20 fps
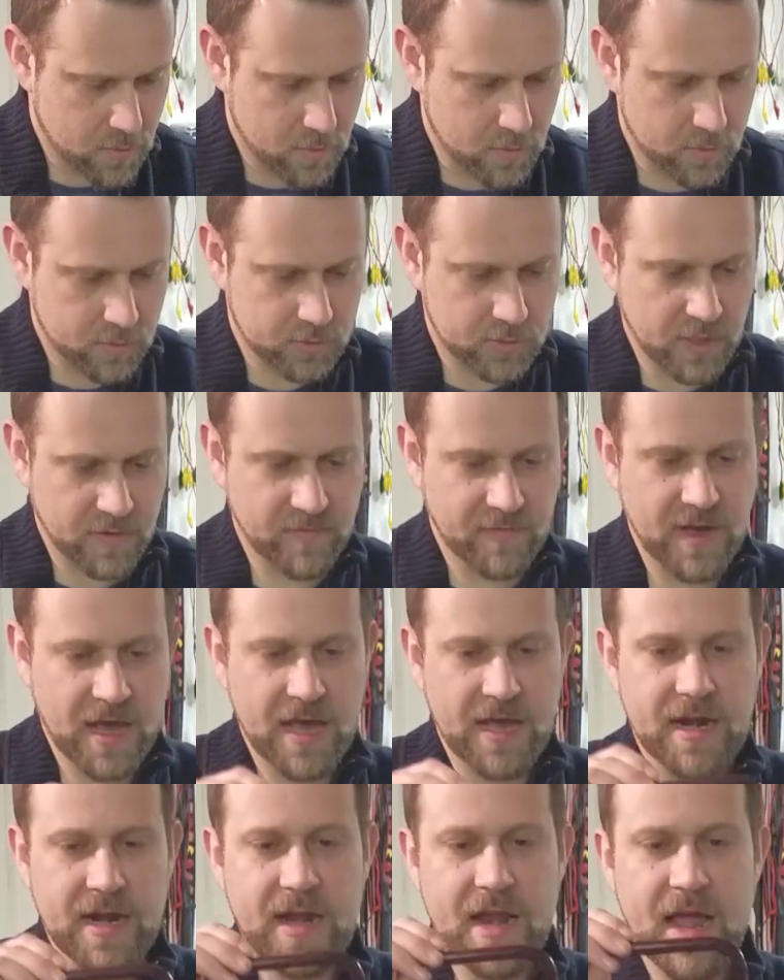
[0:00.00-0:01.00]
So I've
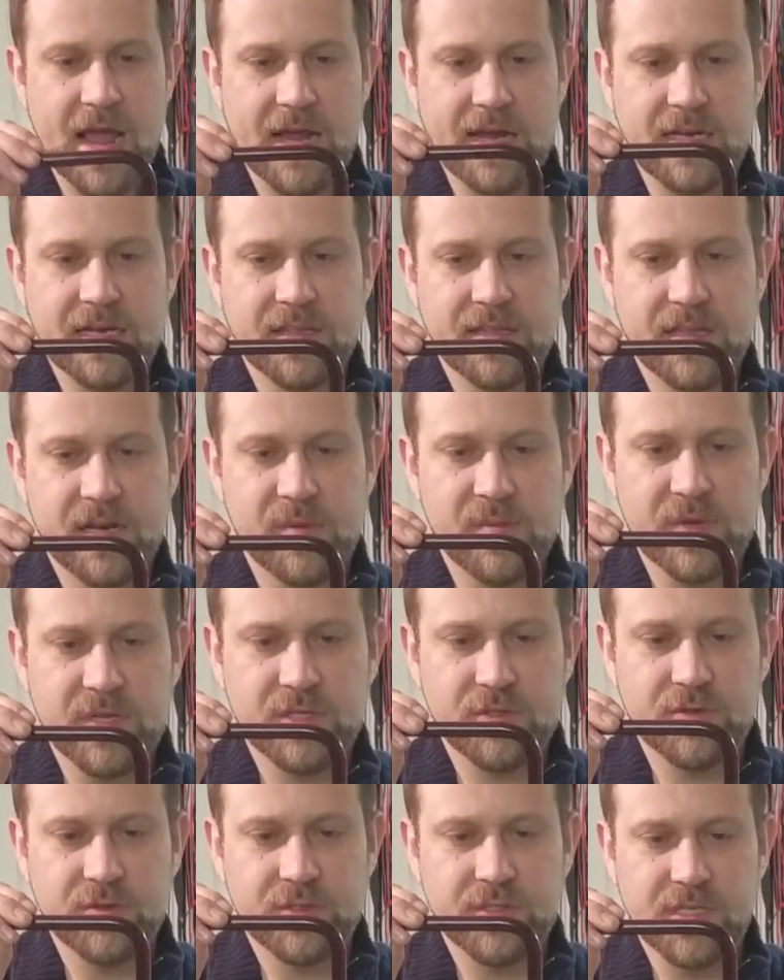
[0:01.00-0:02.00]
got a 90 that I'm
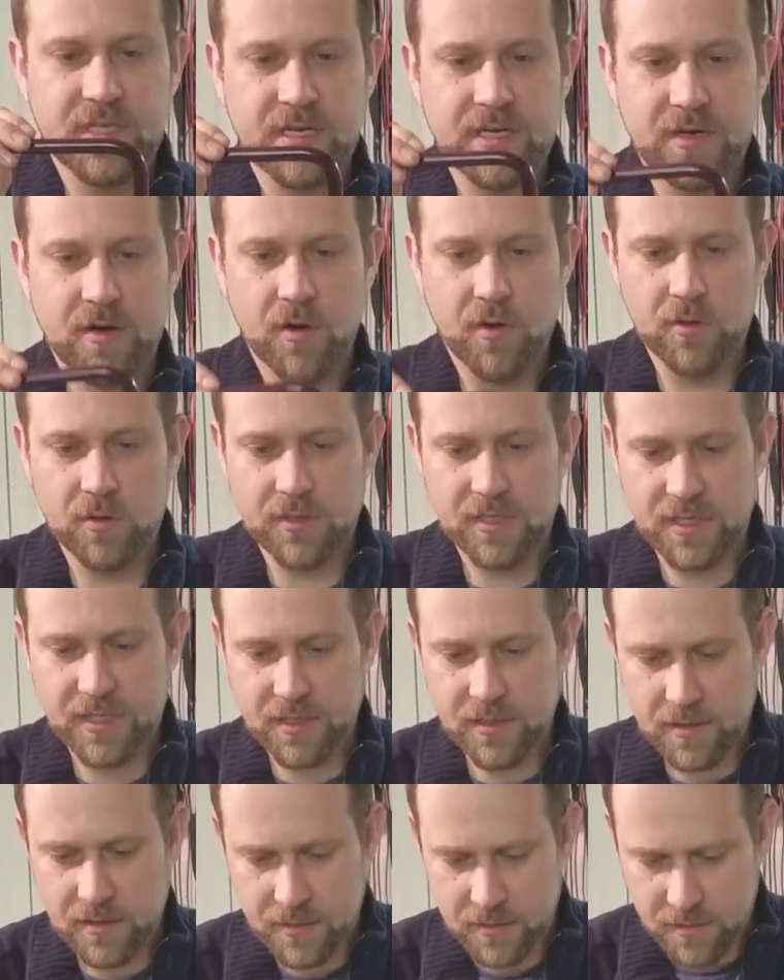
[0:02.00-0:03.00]
interested in holding.